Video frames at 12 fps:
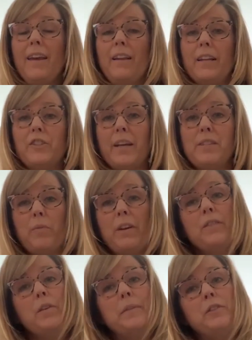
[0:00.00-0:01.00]
Hello, Jess. What have
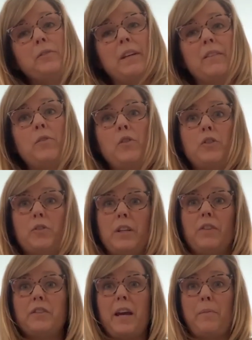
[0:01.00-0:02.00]
you been doing during
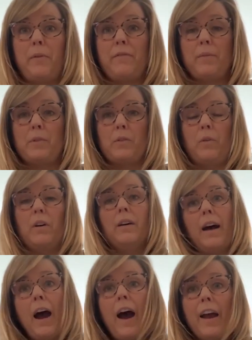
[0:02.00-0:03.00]
your time away from school?
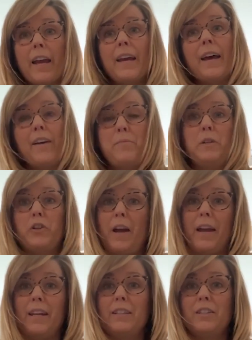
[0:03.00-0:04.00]
I have been
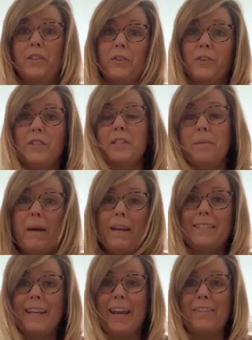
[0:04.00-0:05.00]
trying to learn to
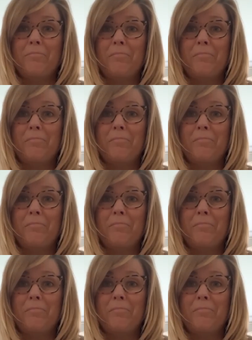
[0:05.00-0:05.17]
meditate.